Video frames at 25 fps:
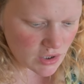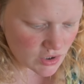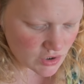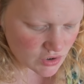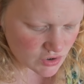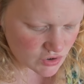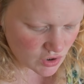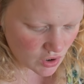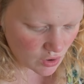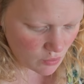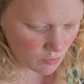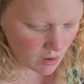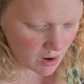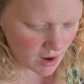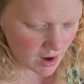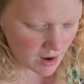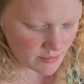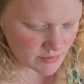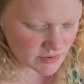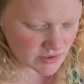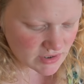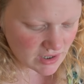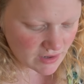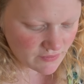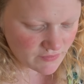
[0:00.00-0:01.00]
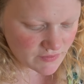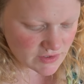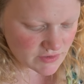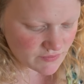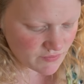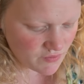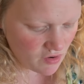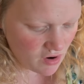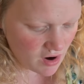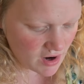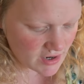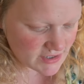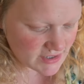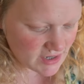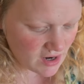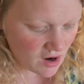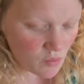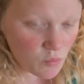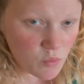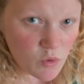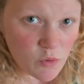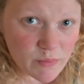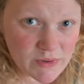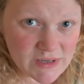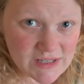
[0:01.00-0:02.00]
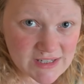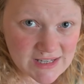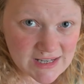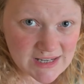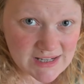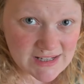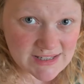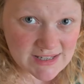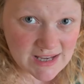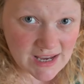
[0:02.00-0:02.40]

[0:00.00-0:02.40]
So I absolutely love this variety. I will be seed